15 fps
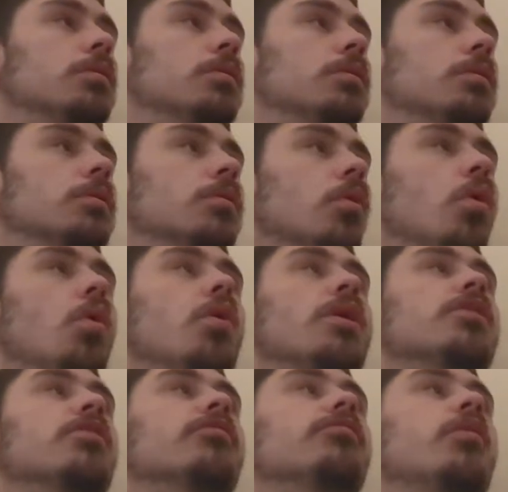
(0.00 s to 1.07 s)
Or is a
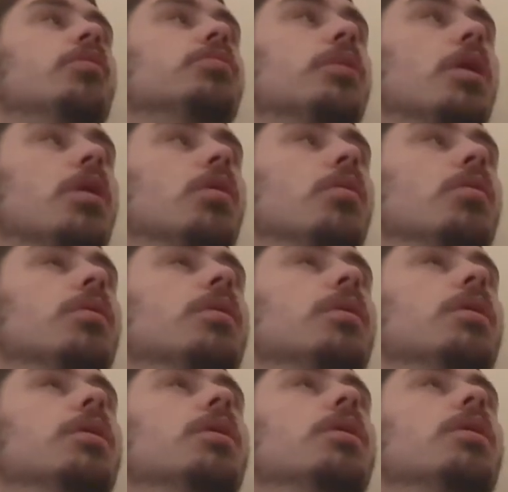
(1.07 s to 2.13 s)
photo
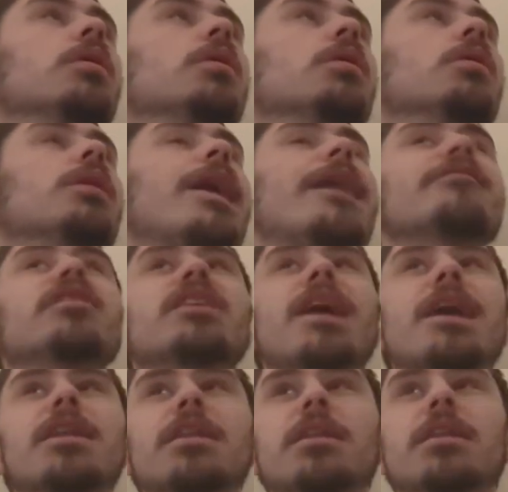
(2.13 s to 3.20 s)
heavily edited?
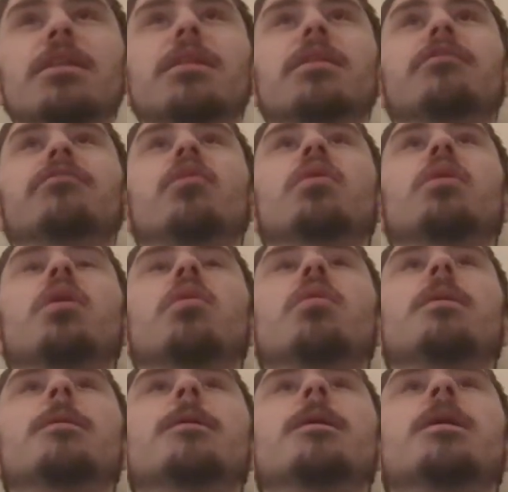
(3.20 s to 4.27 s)
Is a photo
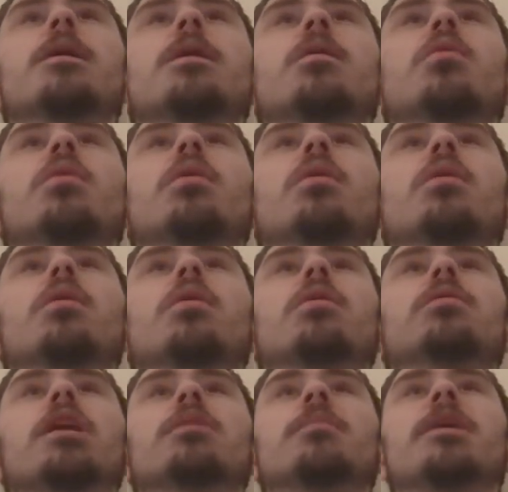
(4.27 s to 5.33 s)
like
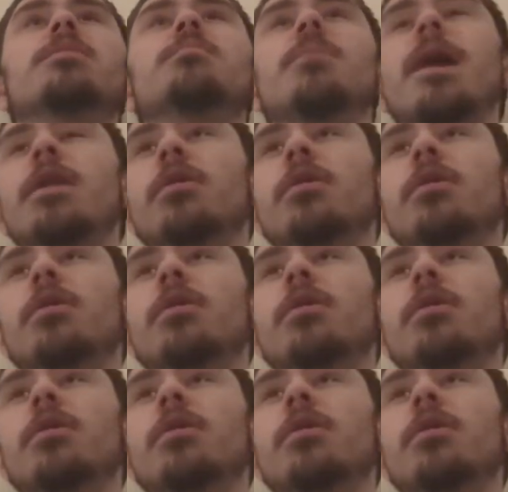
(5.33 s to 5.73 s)
made better? Is a